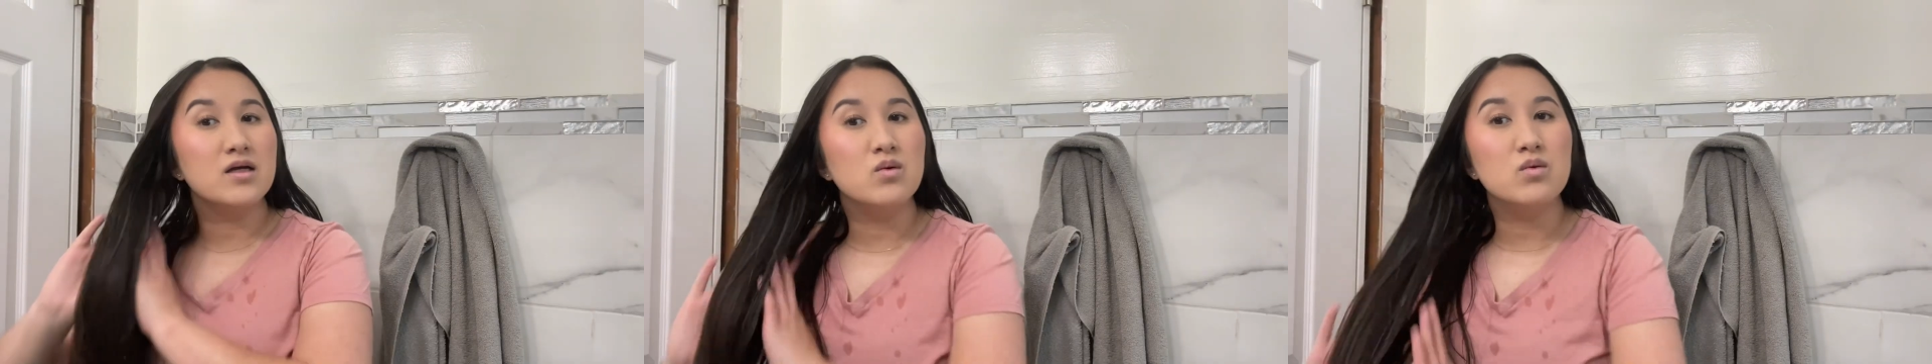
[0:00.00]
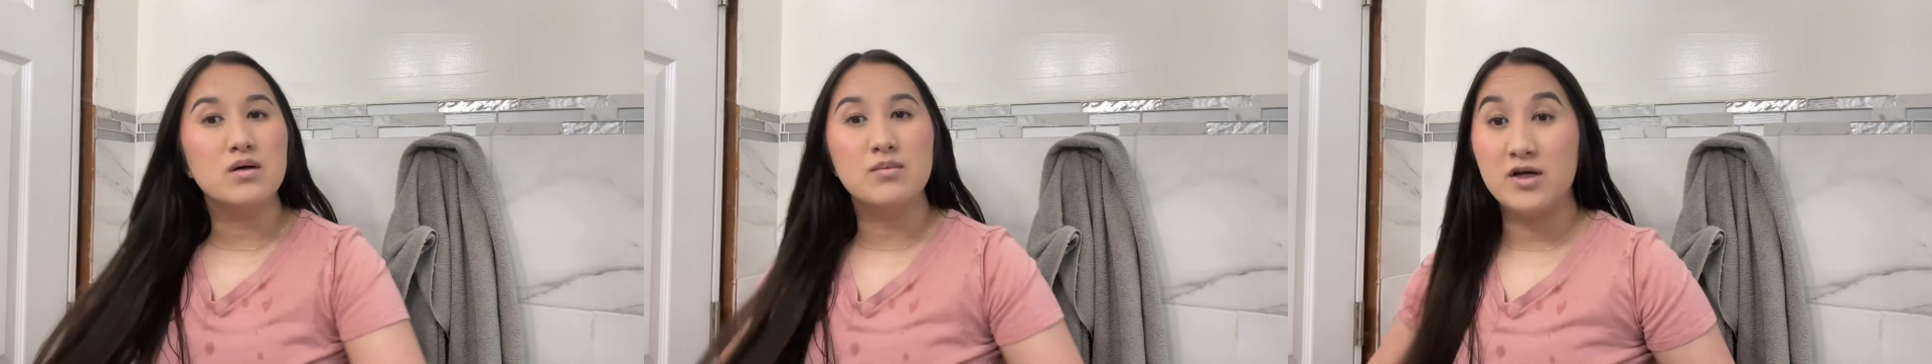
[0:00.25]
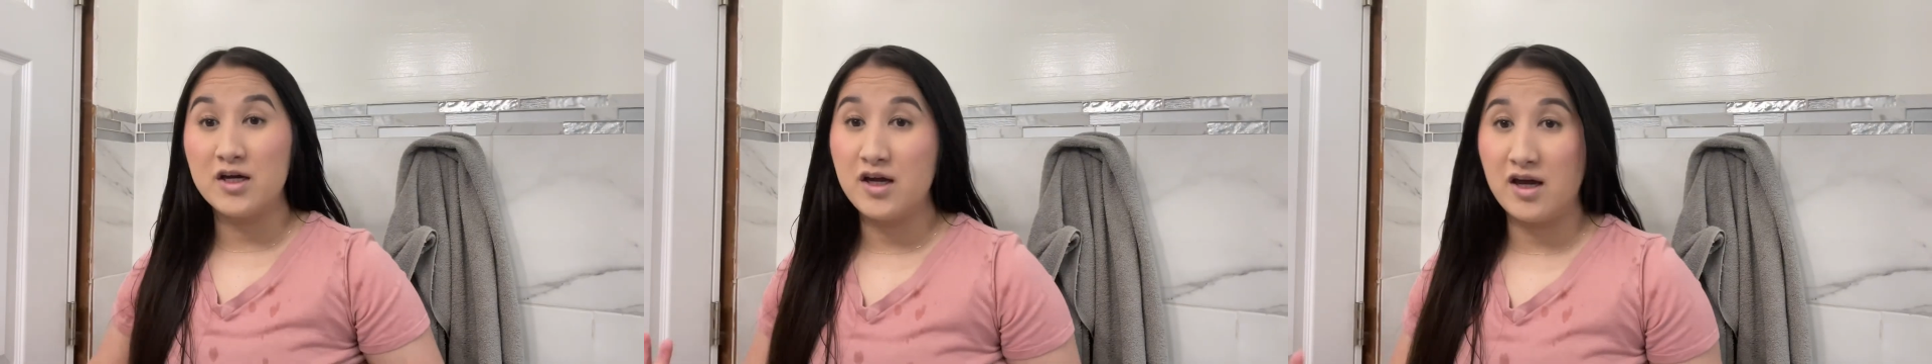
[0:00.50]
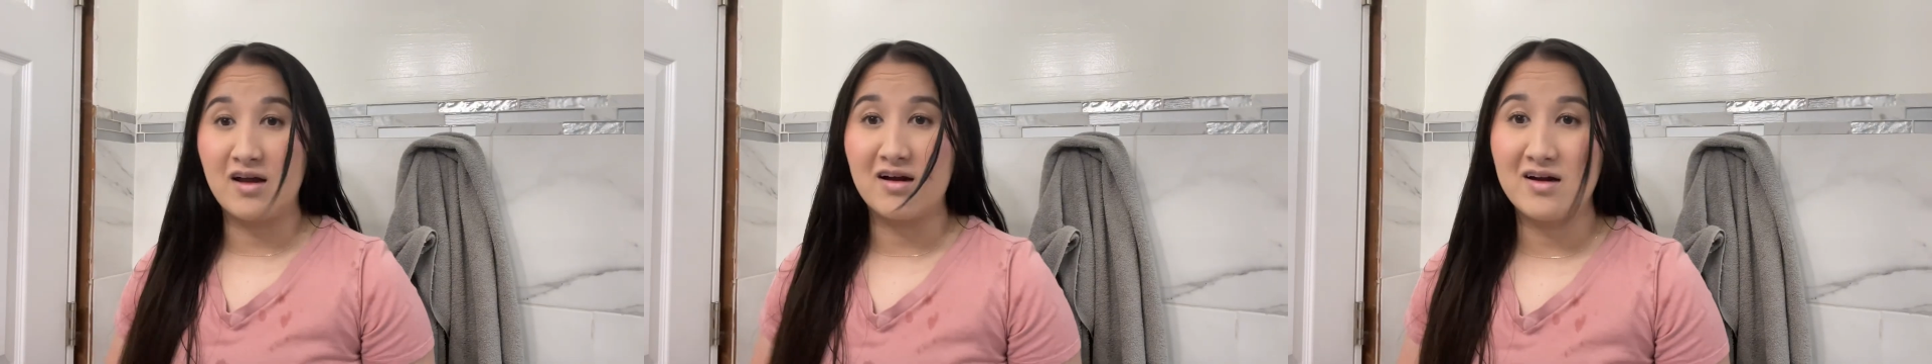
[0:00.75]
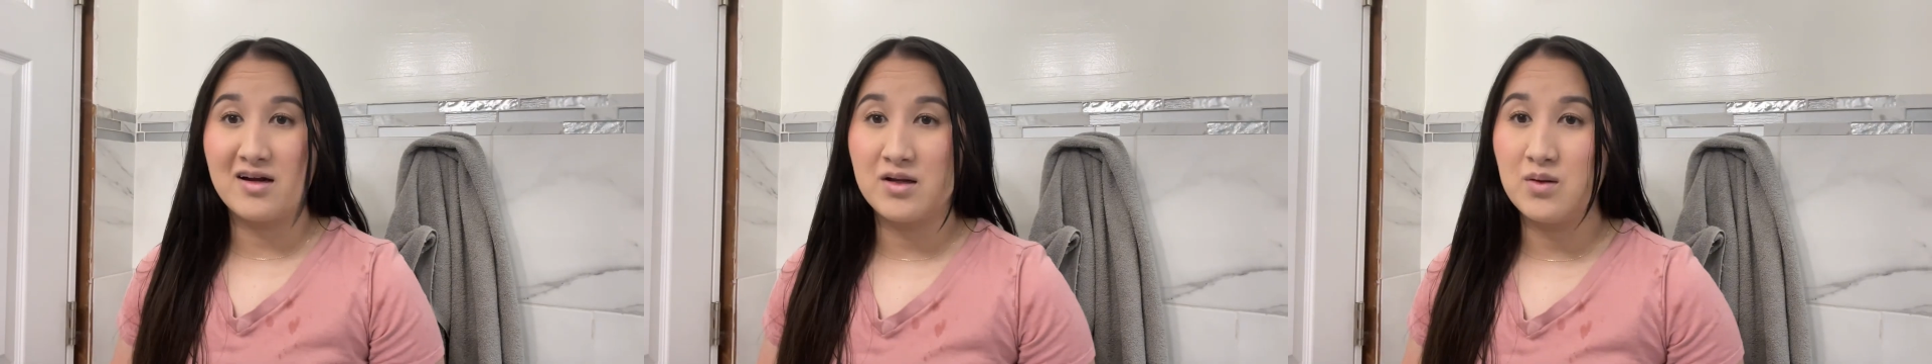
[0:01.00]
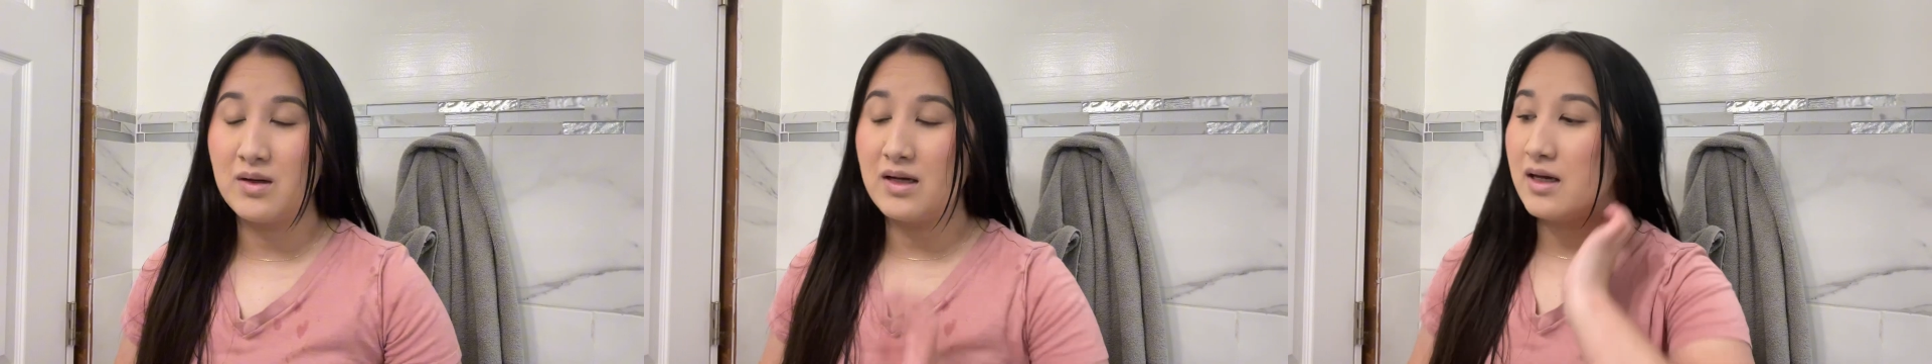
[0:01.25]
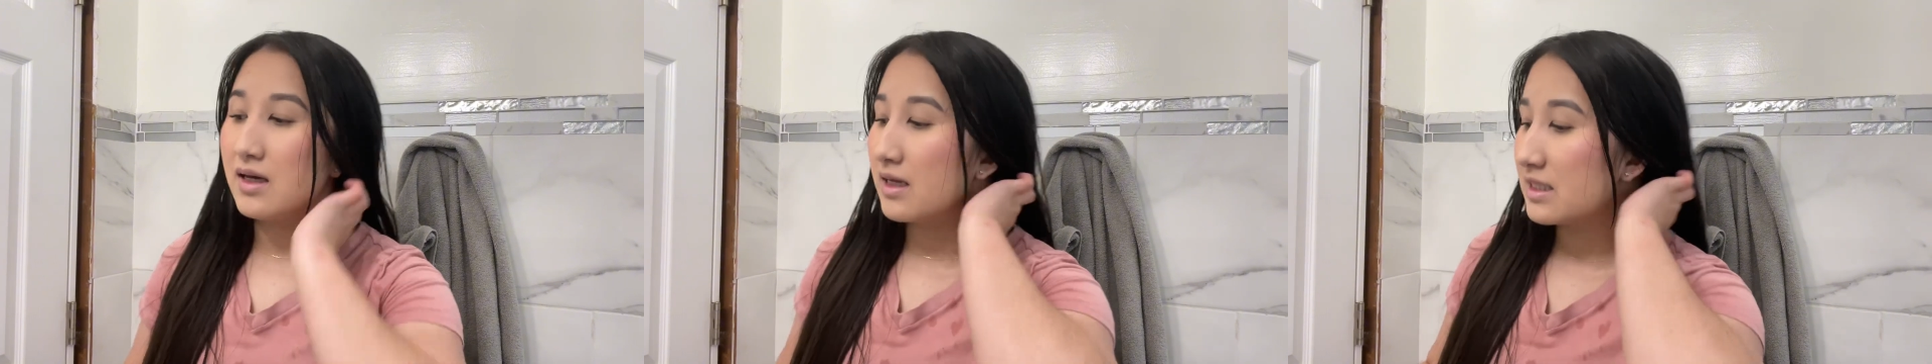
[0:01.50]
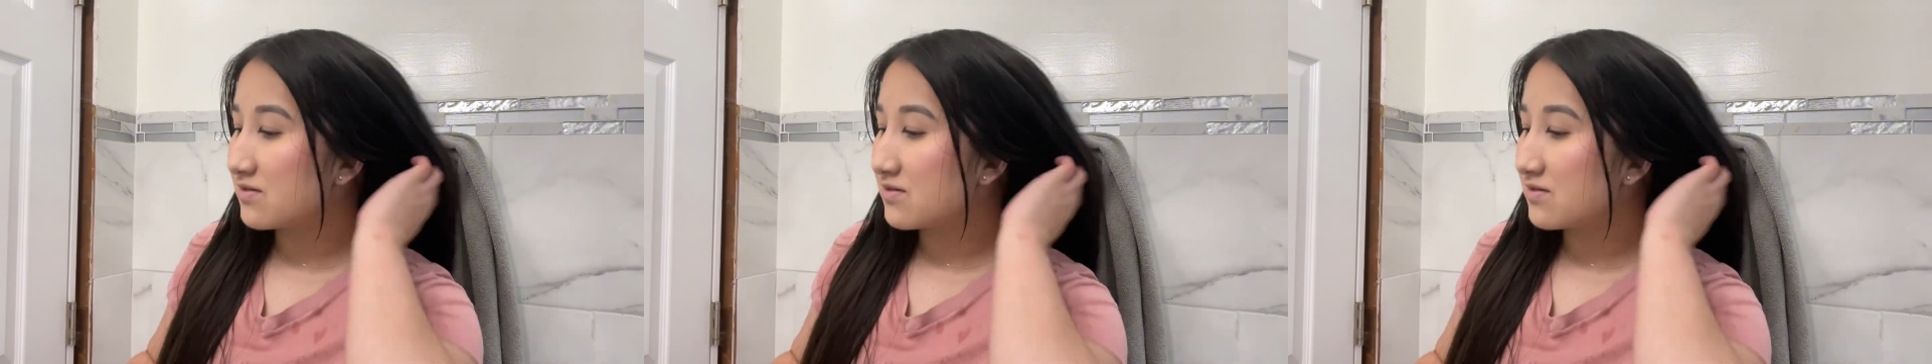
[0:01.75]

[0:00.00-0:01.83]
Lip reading: of wet my hair in a way, and it's